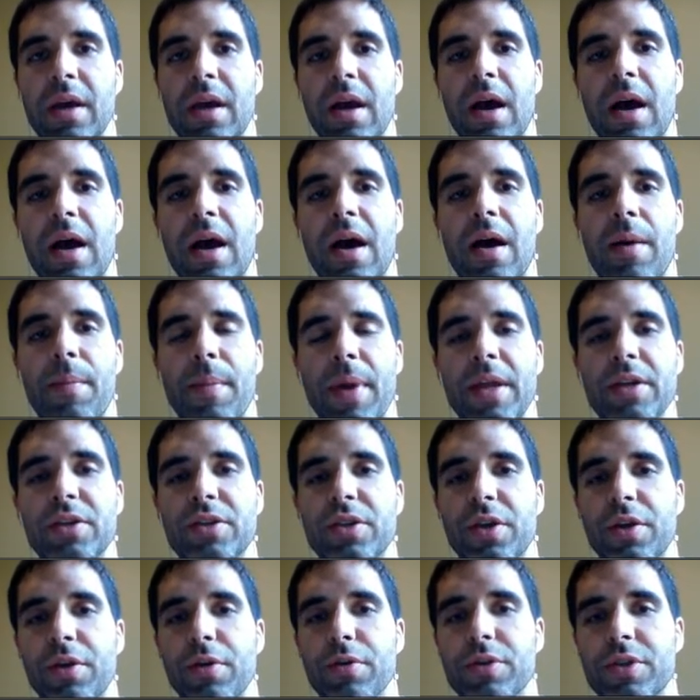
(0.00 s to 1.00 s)
And so
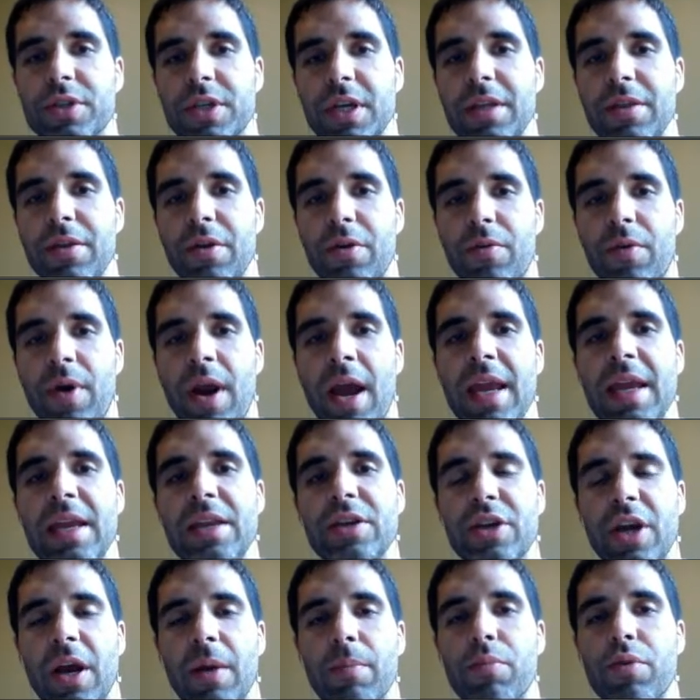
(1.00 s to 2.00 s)
you'll see the
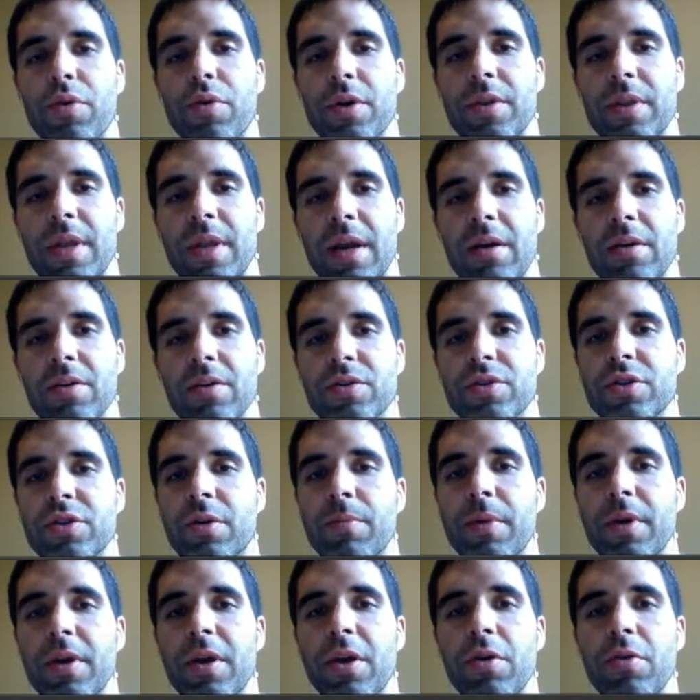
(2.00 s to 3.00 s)
range I put there.
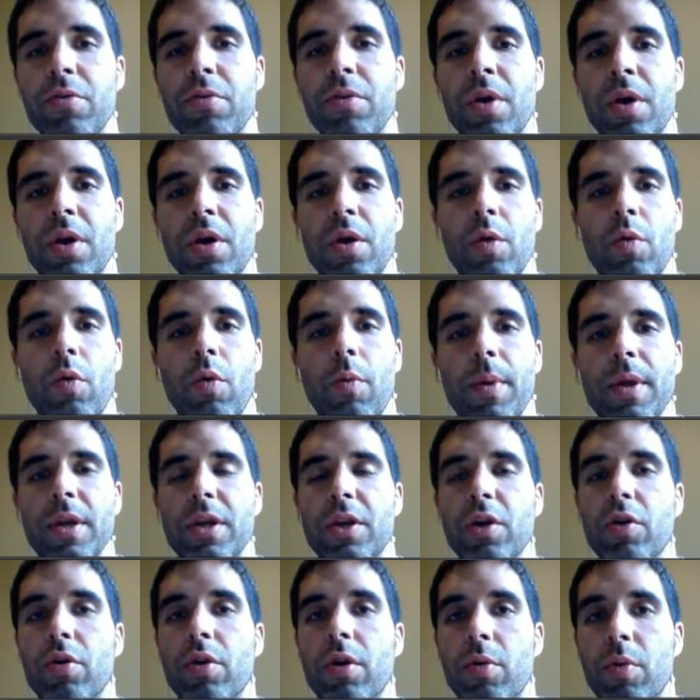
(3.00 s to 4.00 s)
Some of you will be
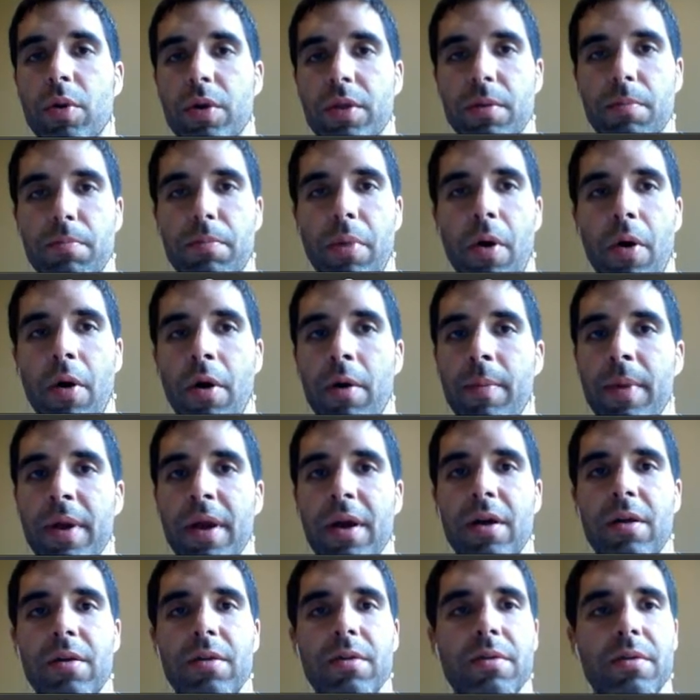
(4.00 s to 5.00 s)
doing it with a
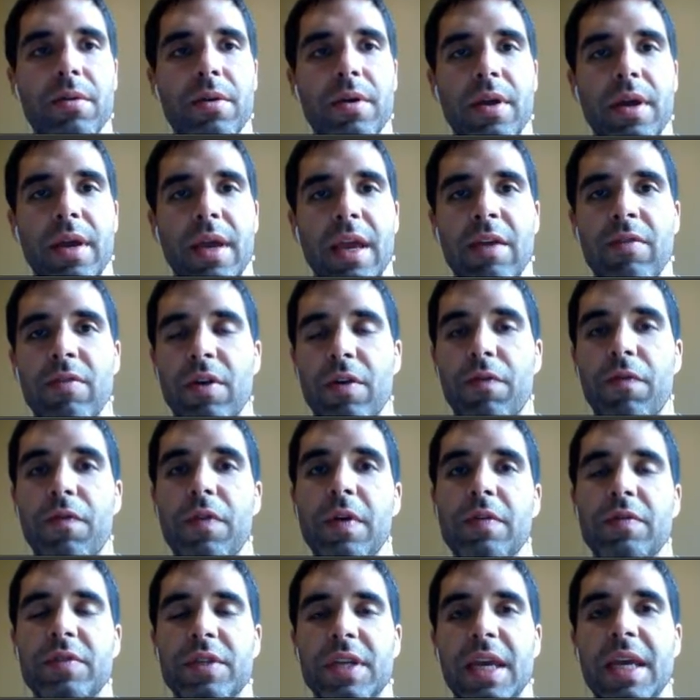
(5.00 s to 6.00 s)
barbell, even a
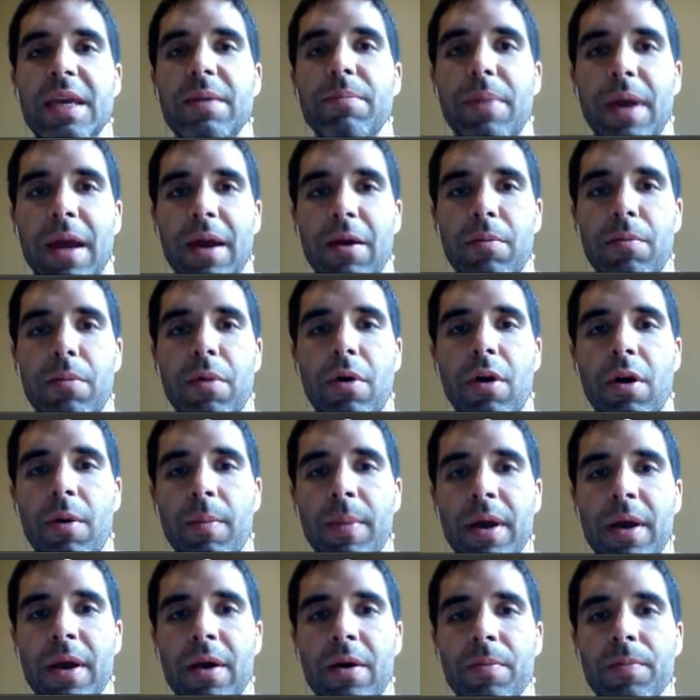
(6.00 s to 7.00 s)
15-pound
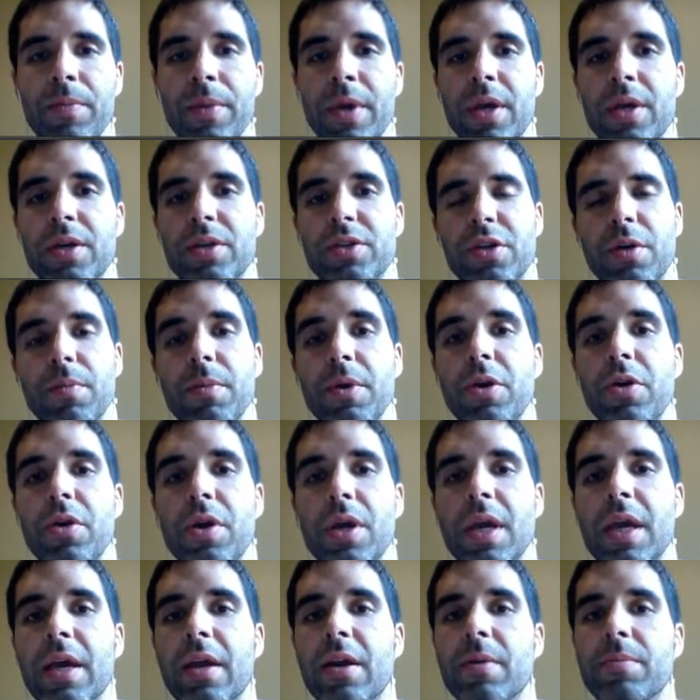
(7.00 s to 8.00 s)
barbell. Some of you can
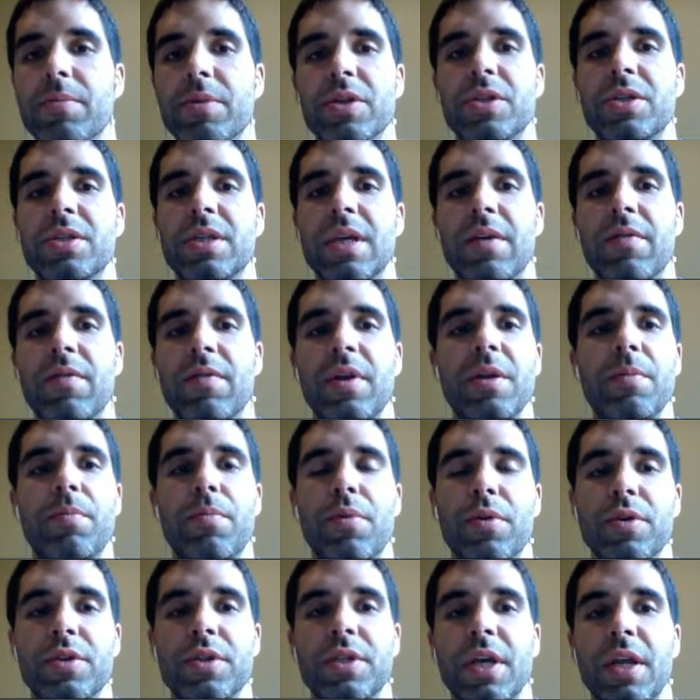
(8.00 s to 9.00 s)
get up to
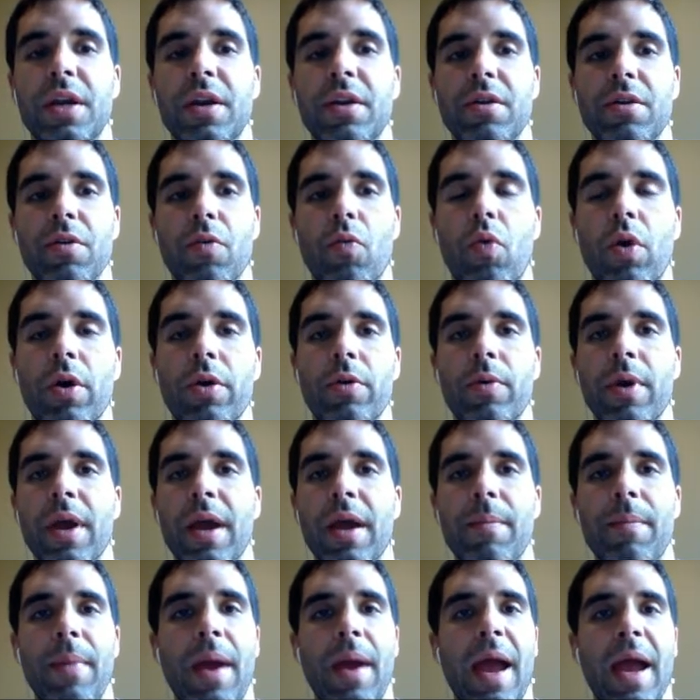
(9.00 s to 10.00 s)
70% of your 1
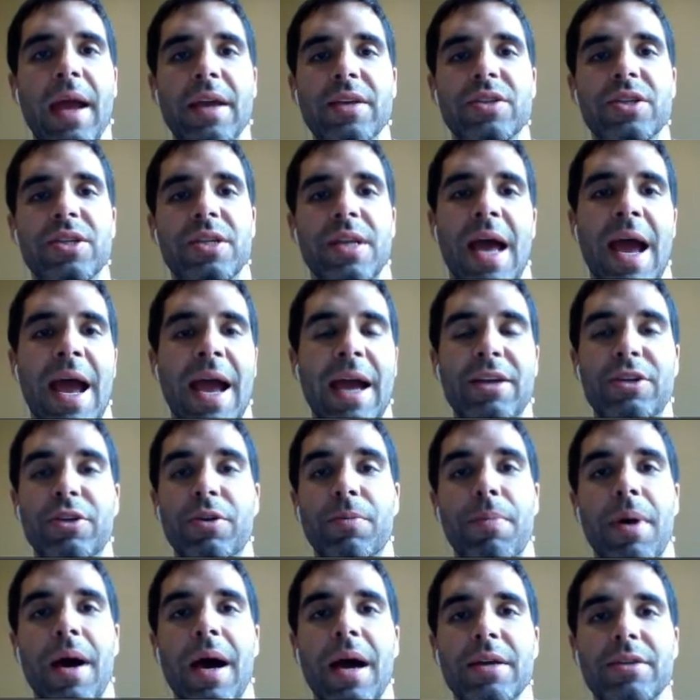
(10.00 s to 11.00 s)
rep max snatch and
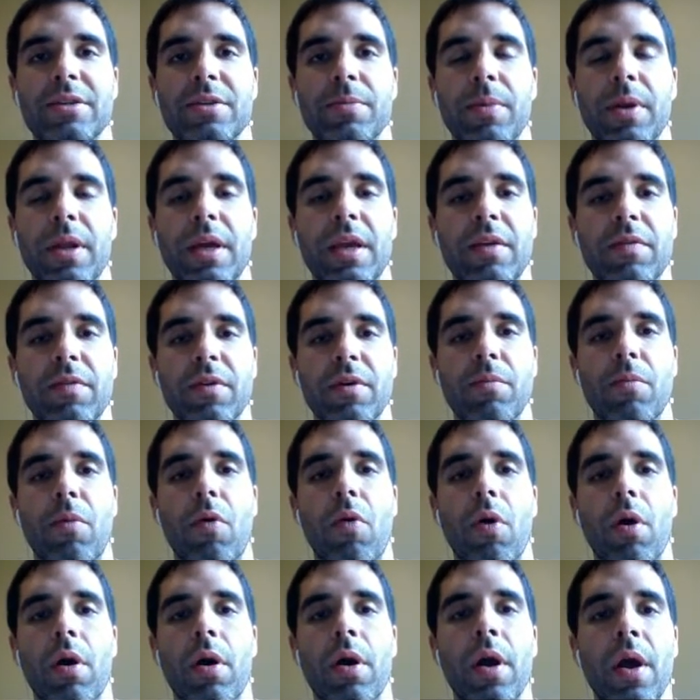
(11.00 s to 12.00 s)
possibly even
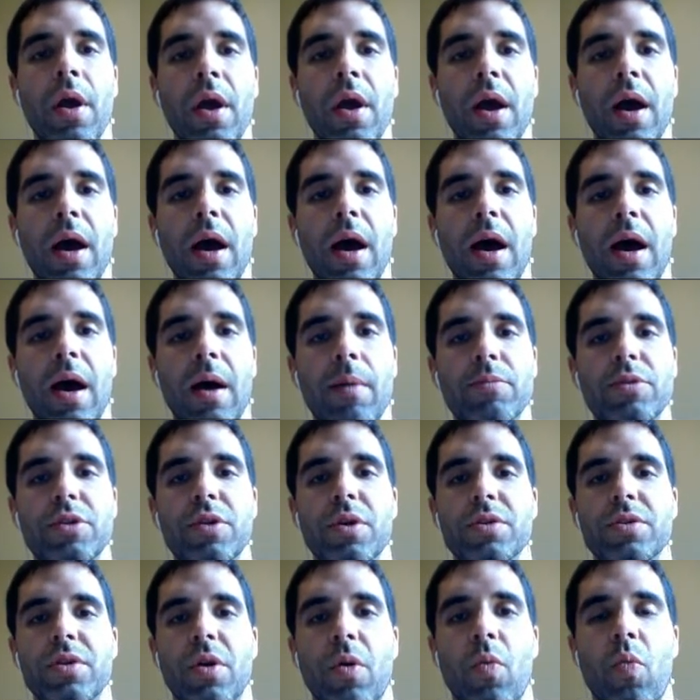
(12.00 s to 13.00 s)
more. So
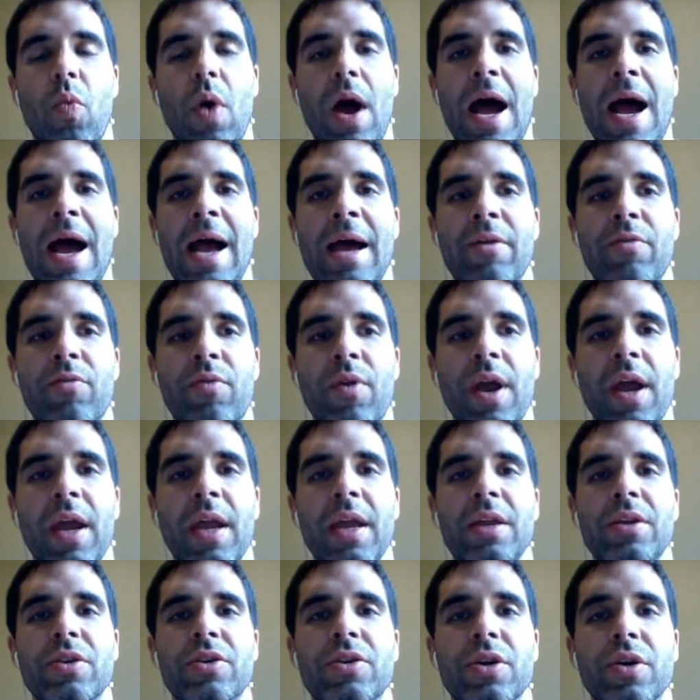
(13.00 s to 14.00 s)
it's a wide
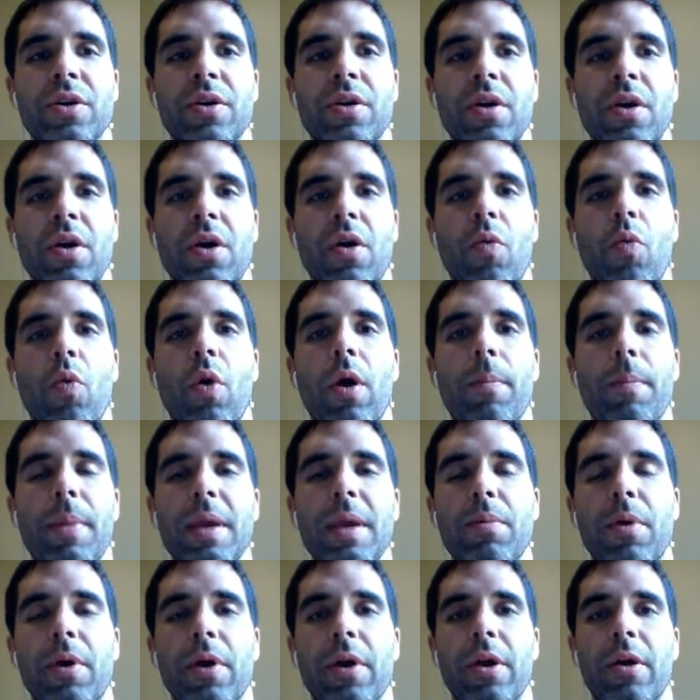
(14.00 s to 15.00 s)
range of what
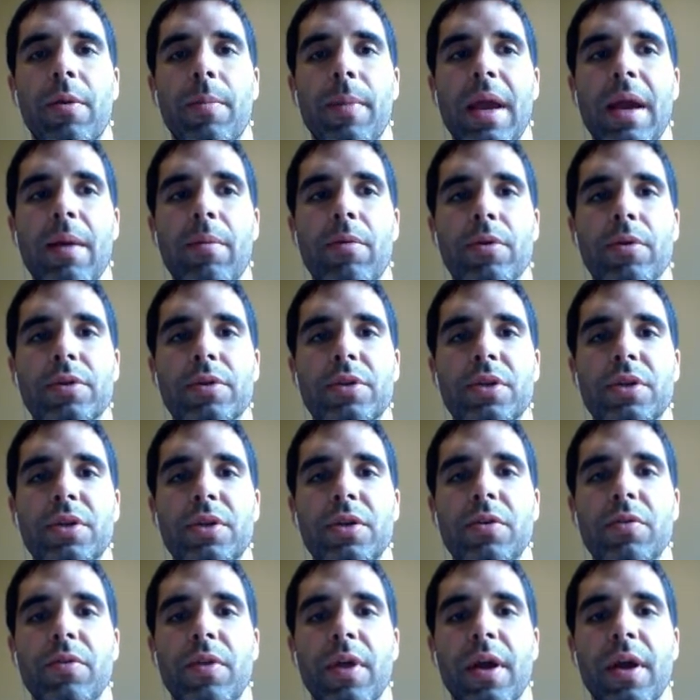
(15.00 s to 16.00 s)
people are going to be able to
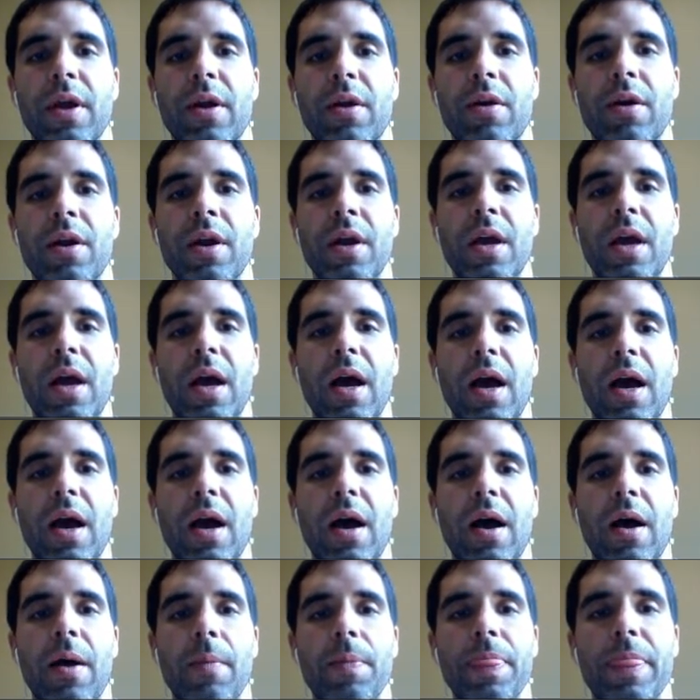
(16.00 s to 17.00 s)
do there.
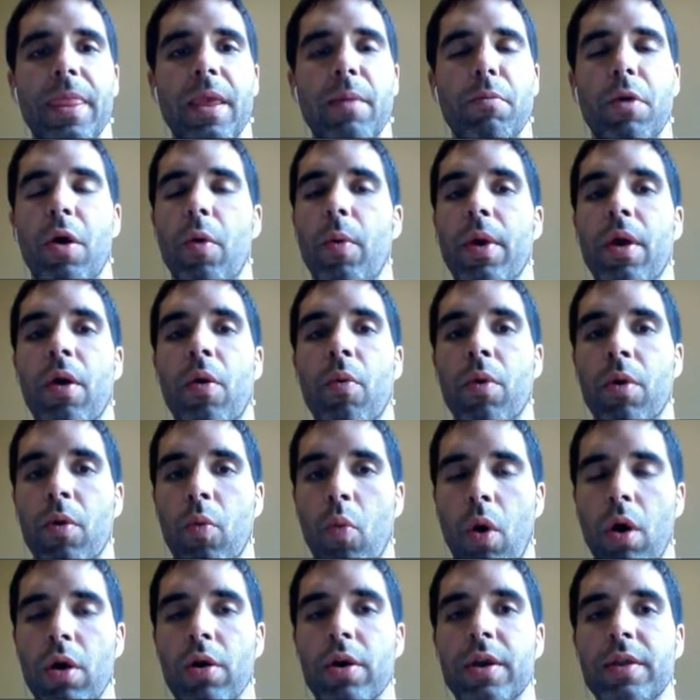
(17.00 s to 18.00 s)
But we're
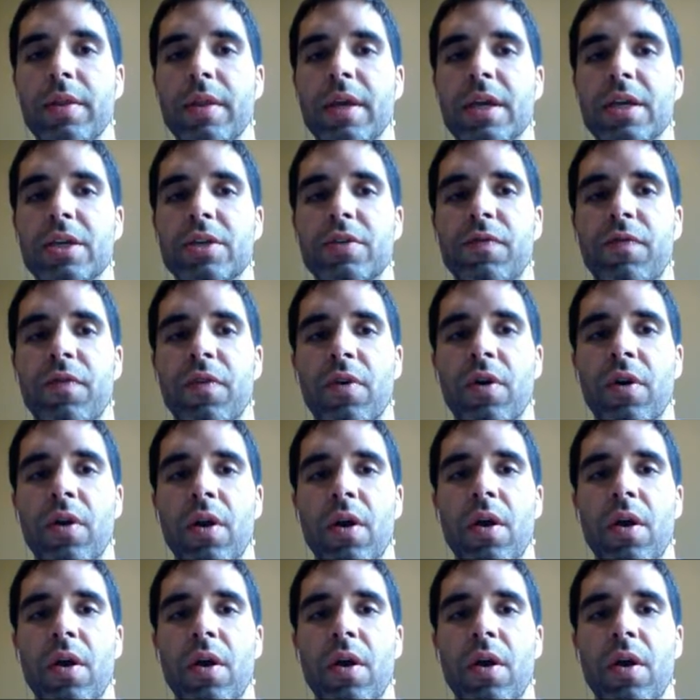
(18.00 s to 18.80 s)
working this for